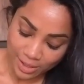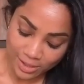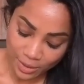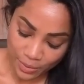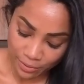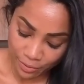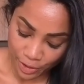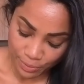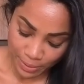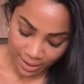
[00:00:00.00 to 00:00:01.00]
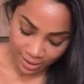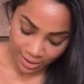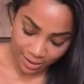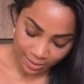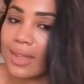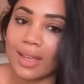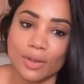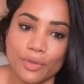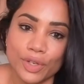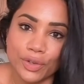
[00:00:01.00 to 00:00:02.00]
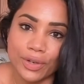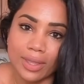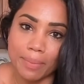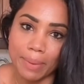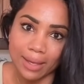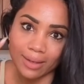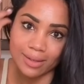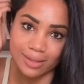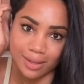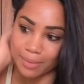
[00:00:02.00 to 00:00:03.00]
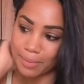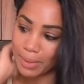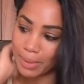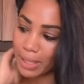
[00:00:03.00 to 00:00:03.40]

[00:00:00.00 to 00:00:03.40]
start with the first pancake. I know for sure that the pan is gonna be hot